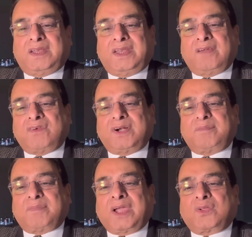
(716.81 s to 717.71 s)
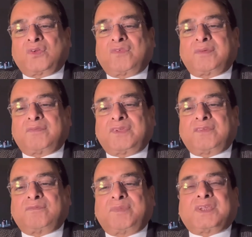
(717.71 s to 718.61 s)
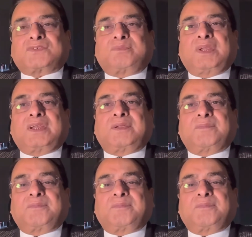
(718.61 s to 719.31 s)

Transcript: Never microwave breast milk.